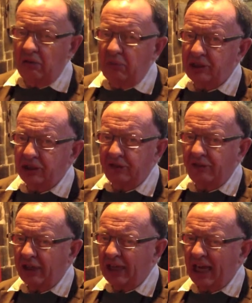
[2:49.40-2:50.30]
Which is
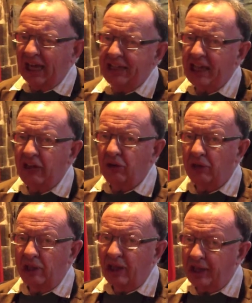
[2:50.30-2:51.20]
a cat head
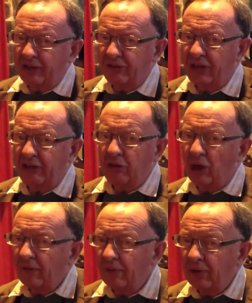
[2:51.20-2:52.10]
or a lion's head
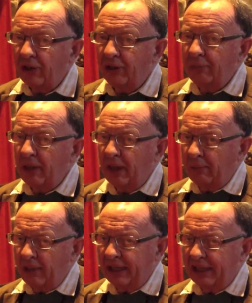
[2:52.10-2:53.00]
rather than a
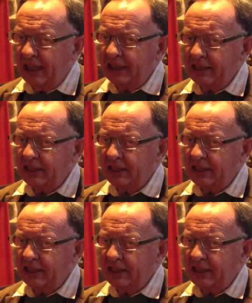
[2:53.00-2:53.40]
male head.